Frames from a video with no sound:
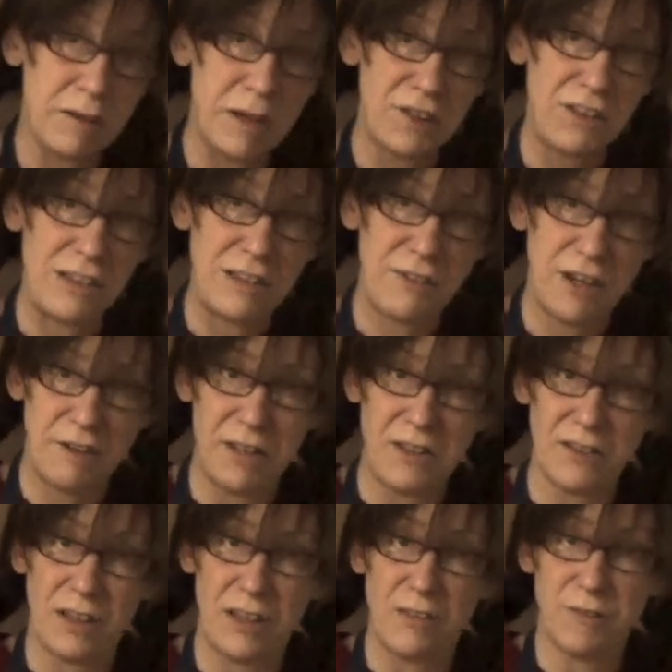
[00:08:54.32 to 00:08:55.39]
actually very
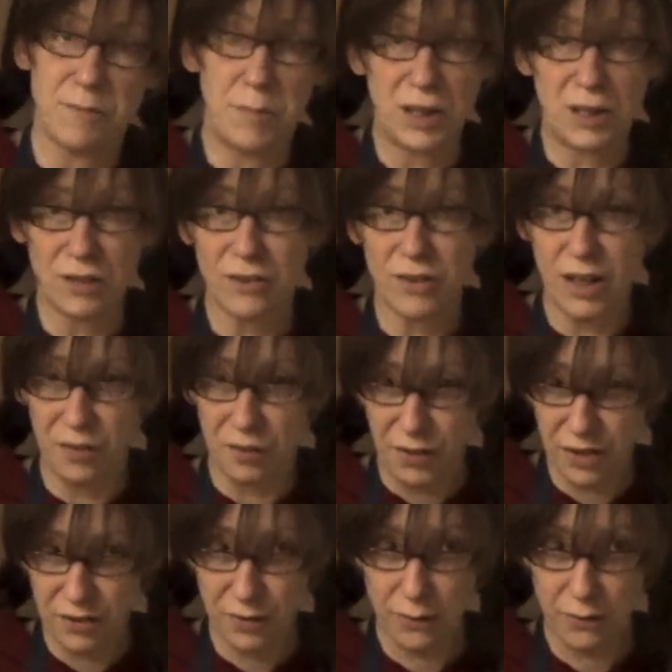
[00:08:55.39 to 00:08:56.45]
safe because in
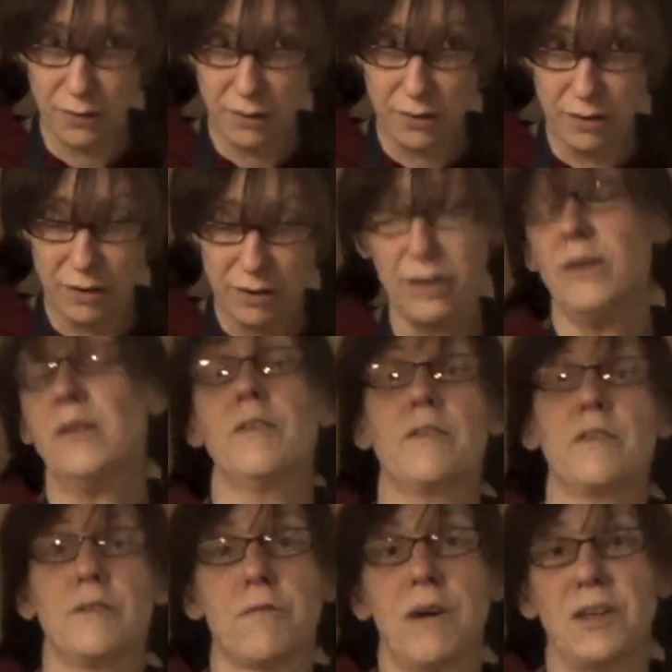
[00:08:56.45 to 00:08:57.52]
this
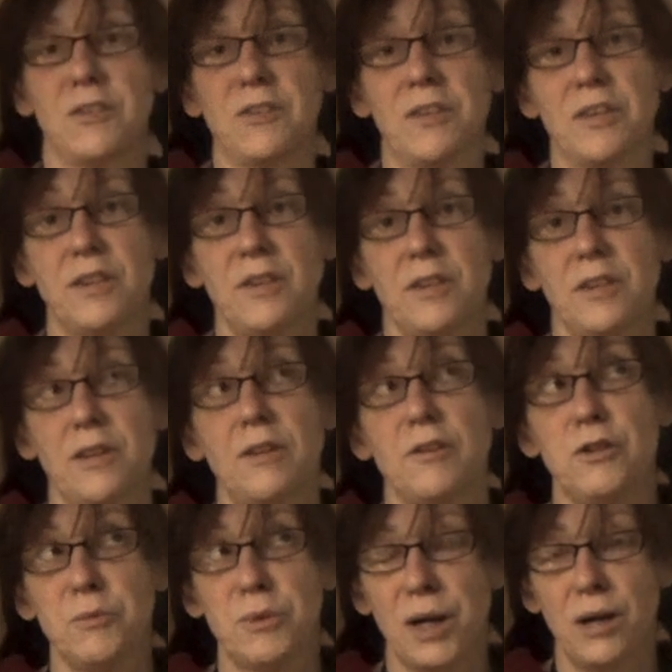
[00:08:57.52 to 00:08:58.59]
direction
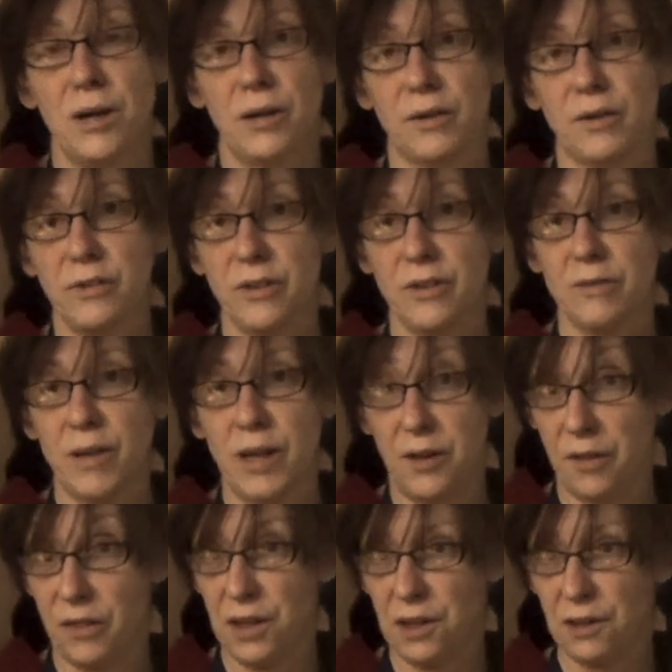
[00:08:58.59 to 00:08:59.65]
you can't, in
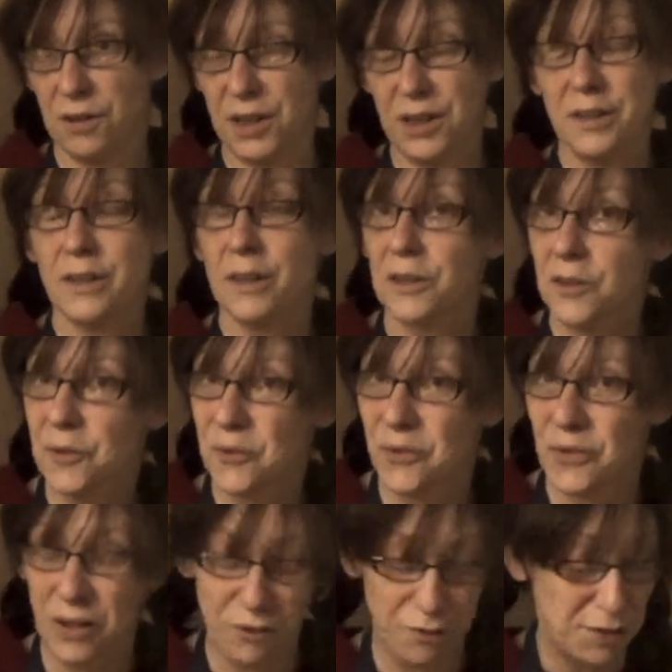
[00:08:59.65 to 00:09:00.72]
theory, cut
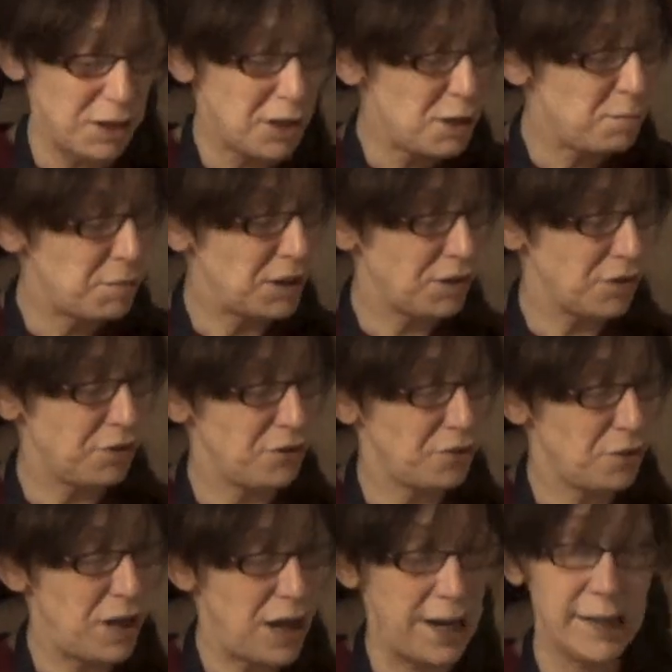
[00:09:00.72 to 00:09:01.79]
yourself because
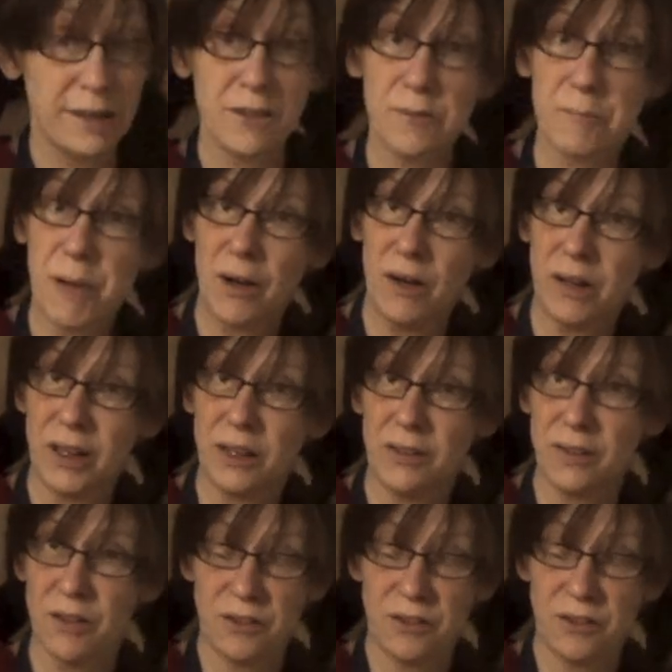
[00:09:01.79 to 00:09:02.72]
your hand is behind the